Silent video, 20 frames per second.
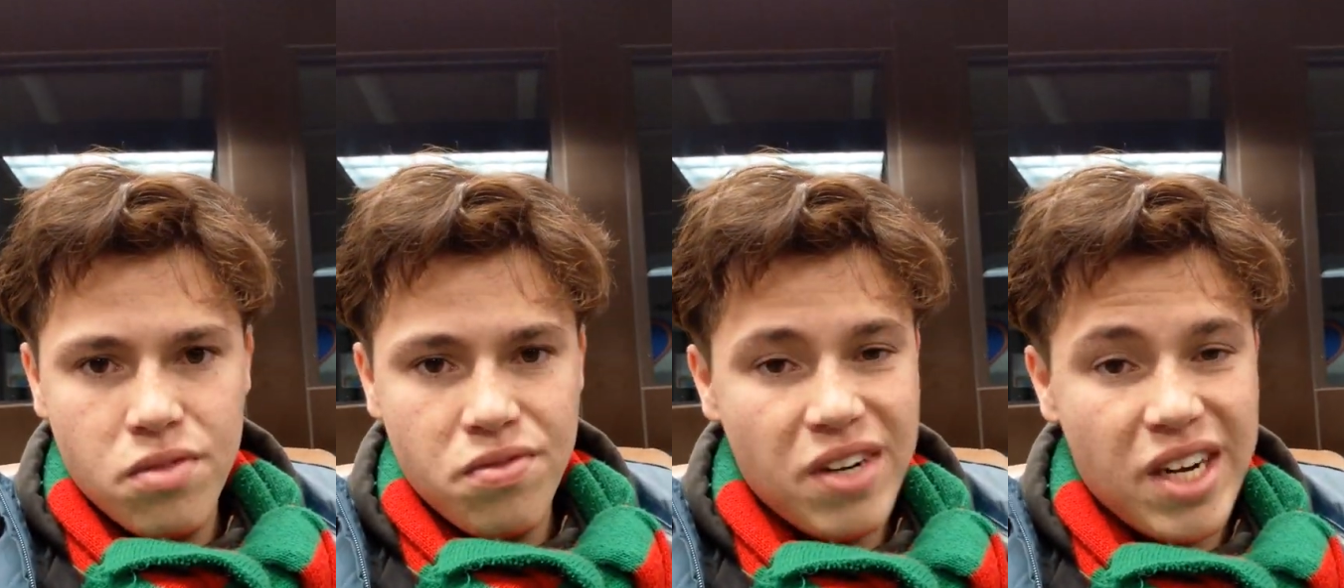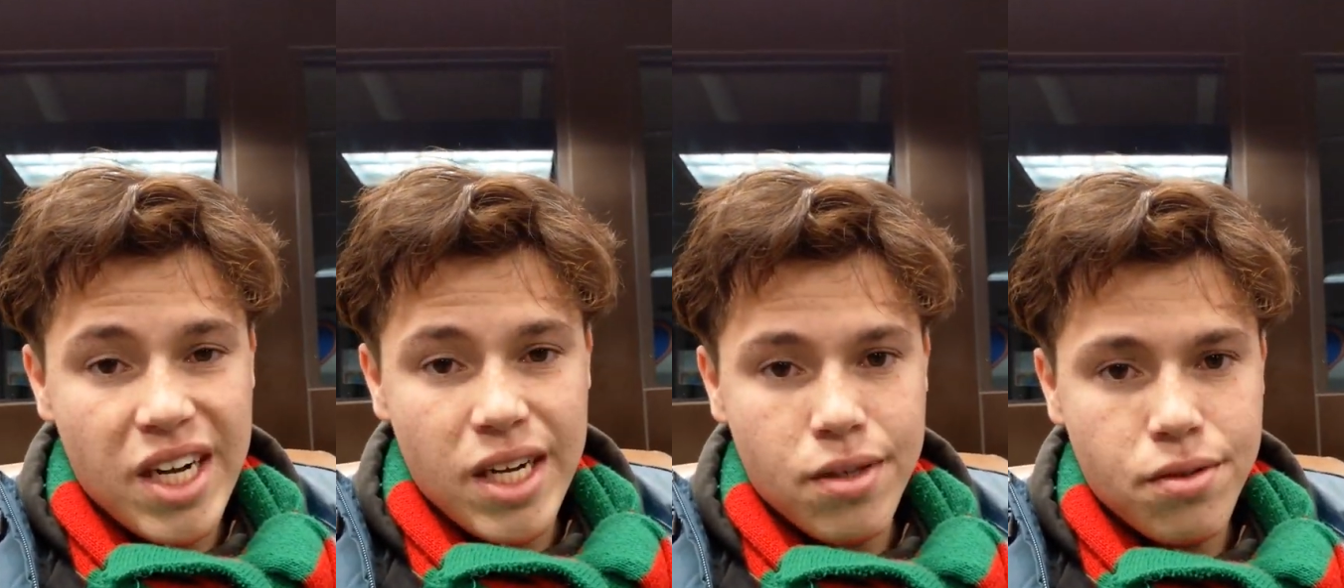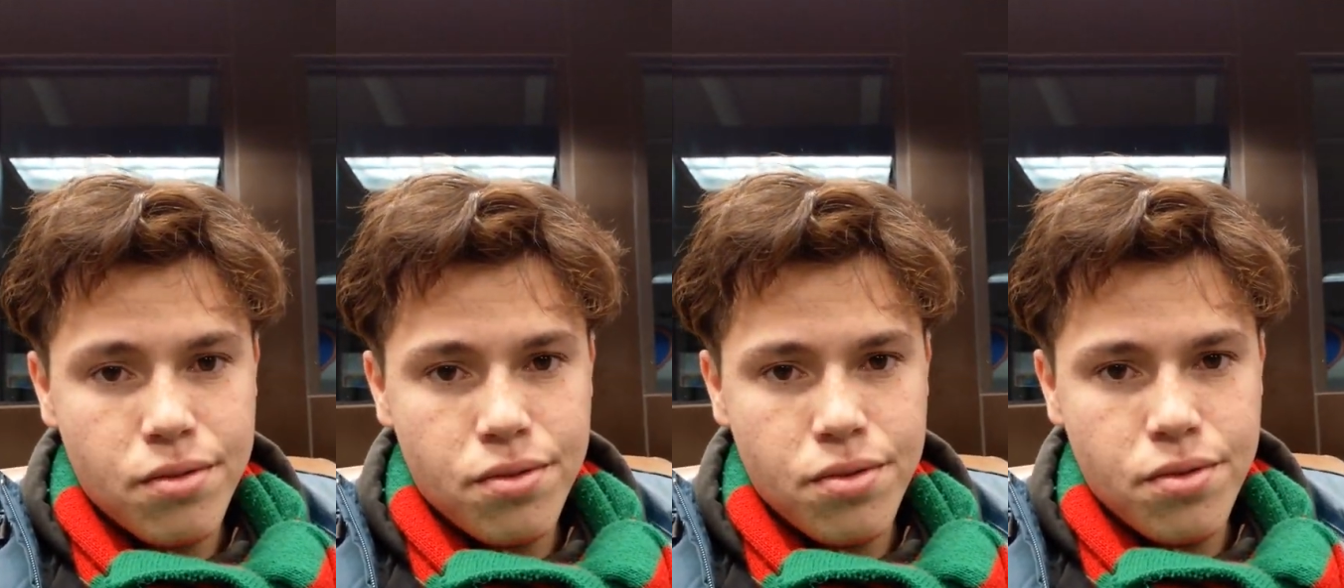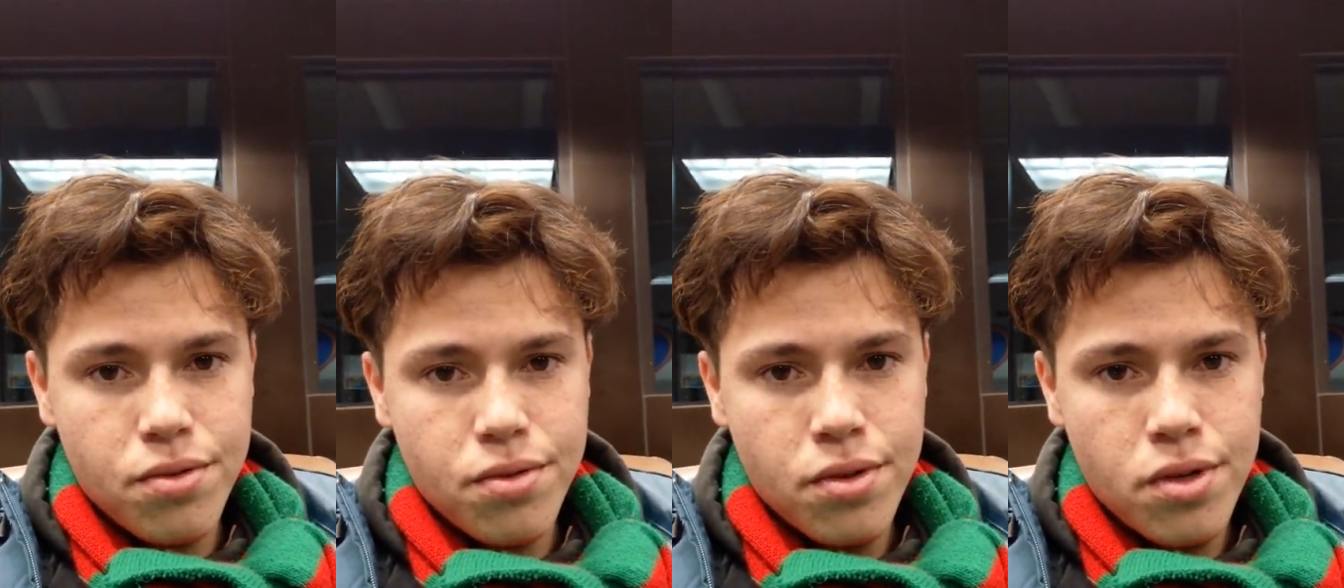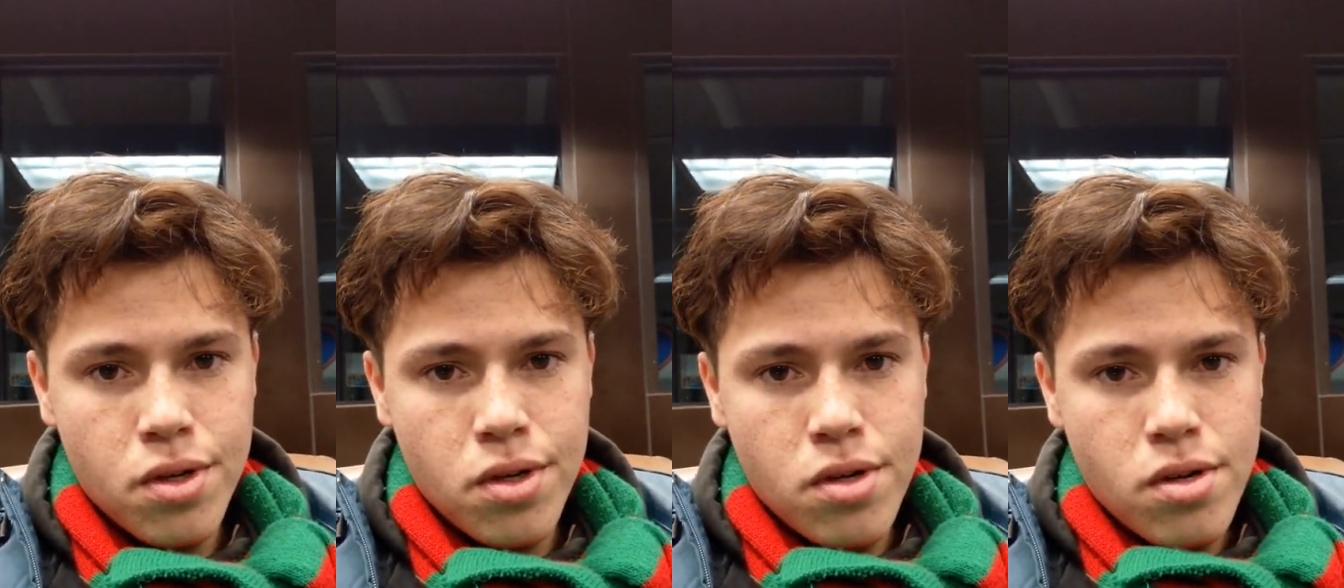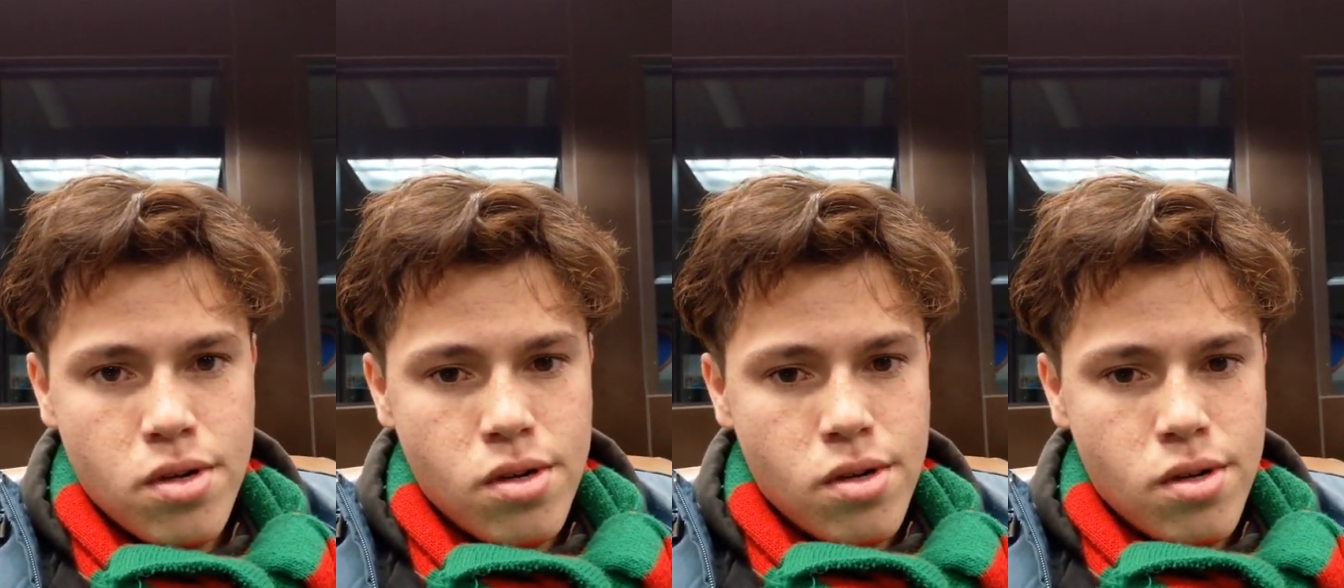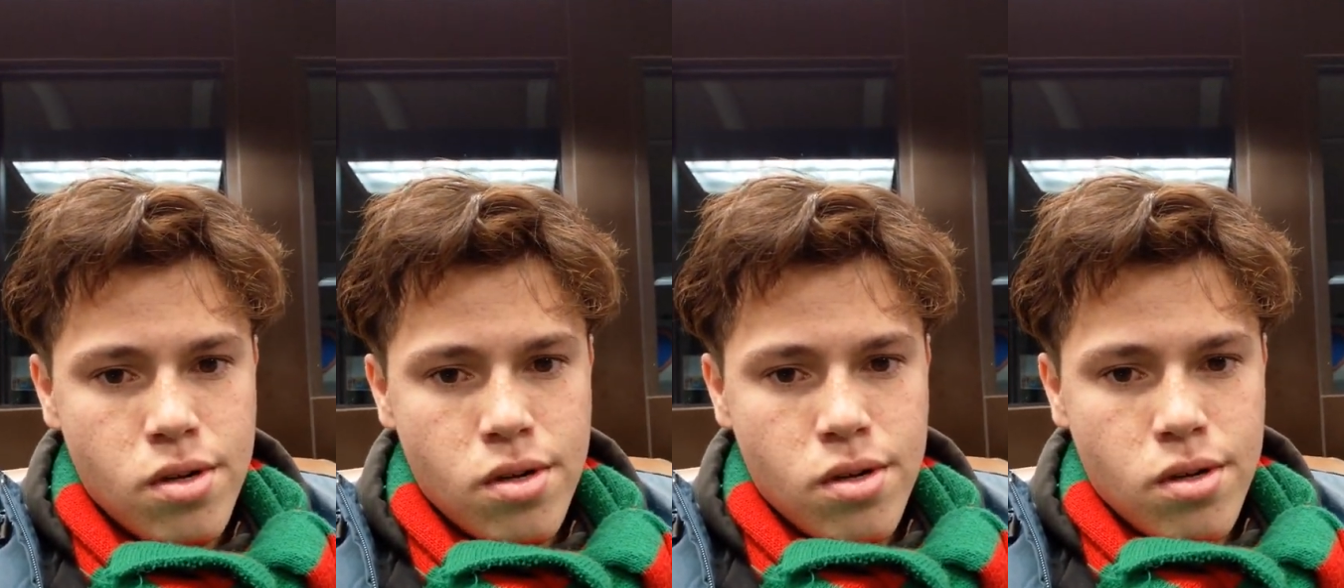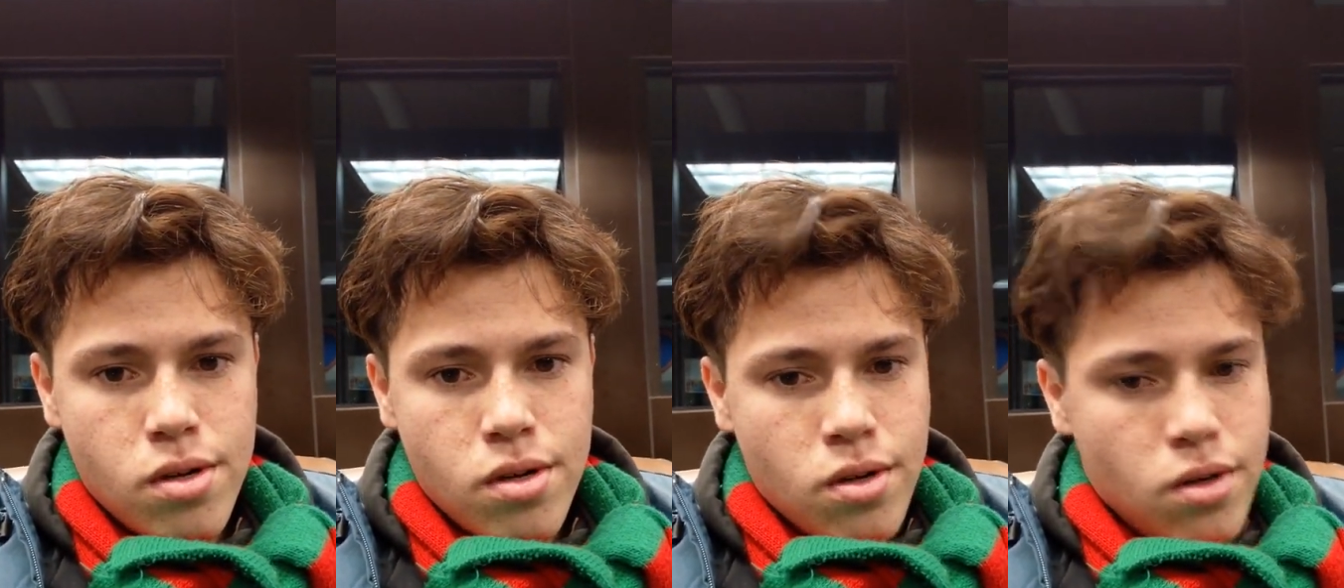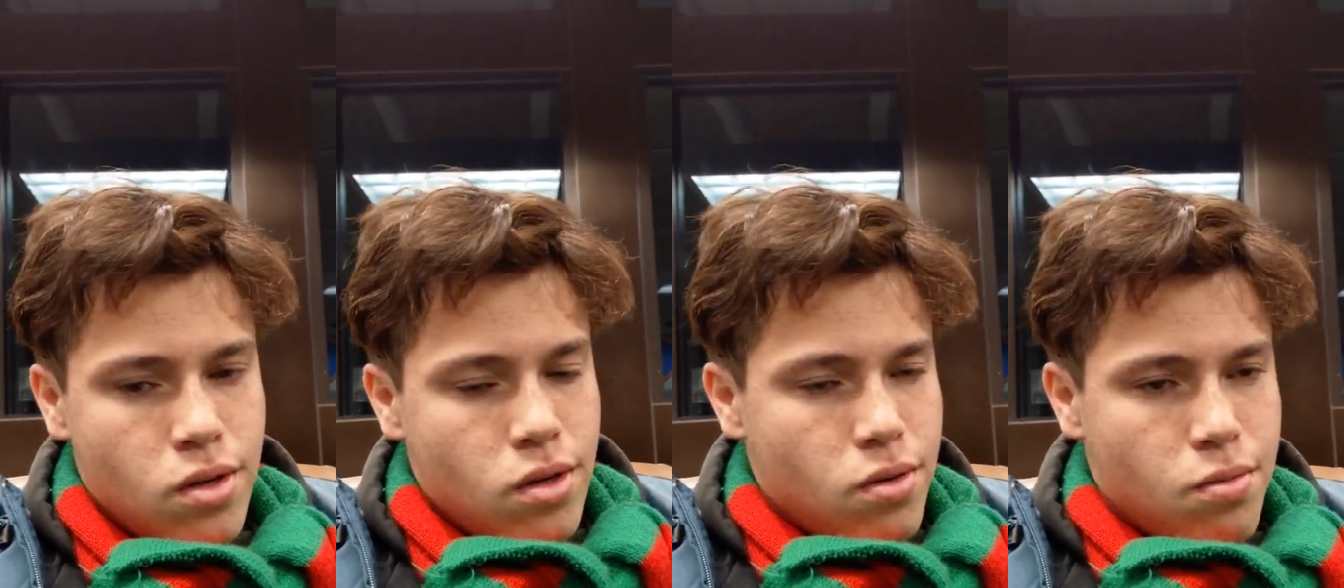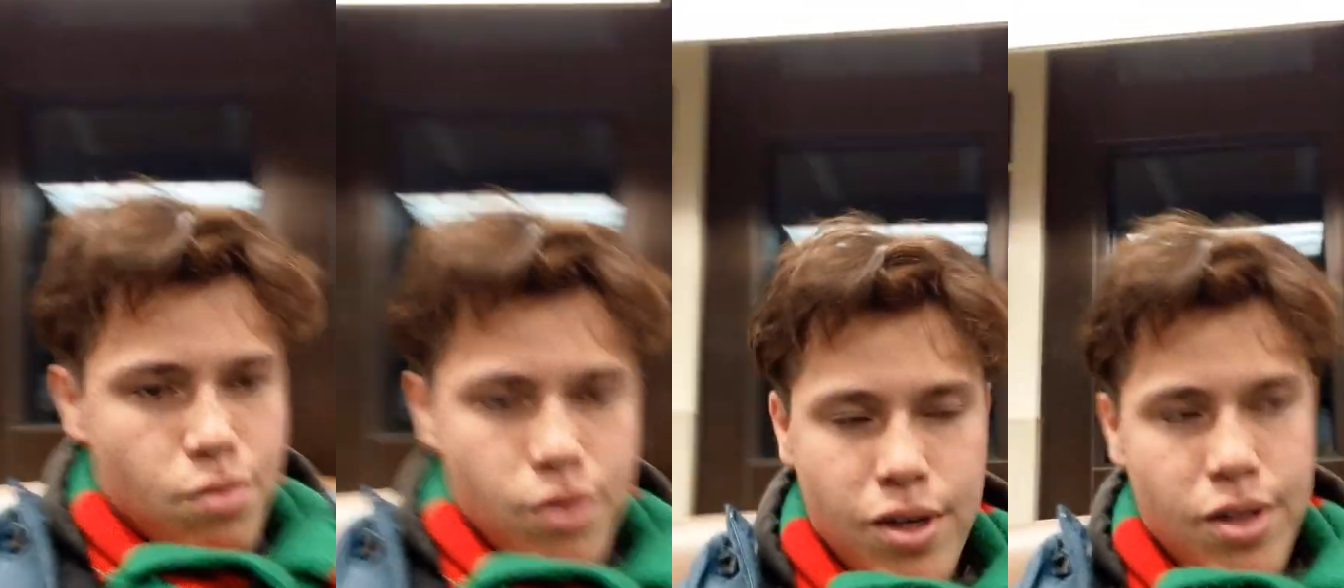five,
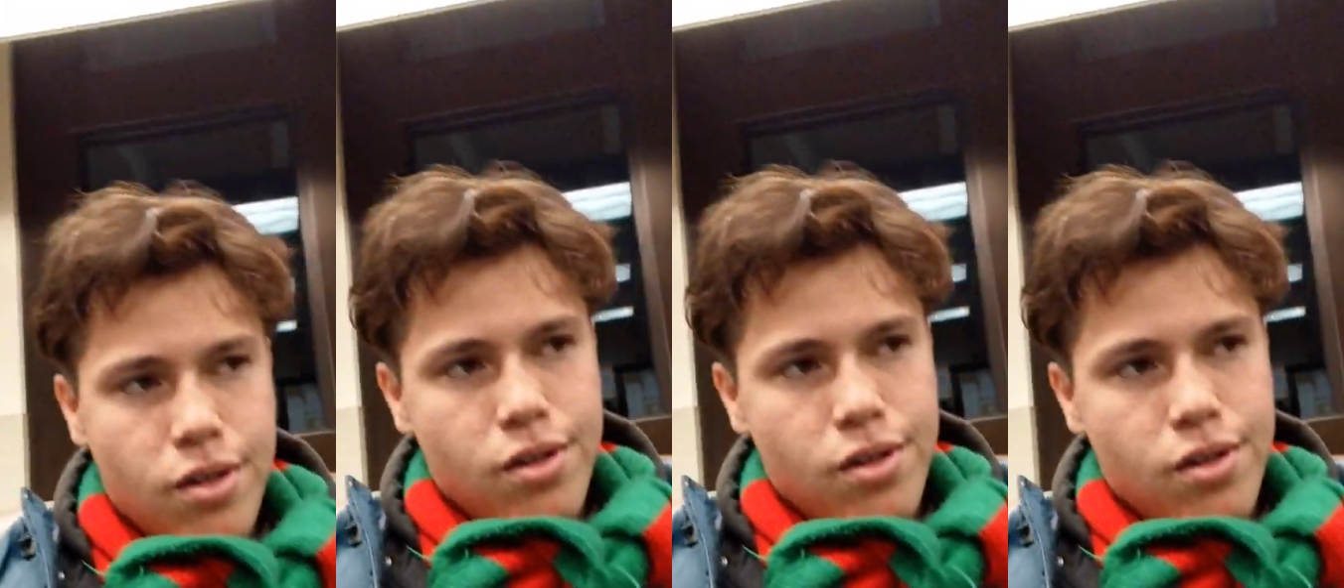but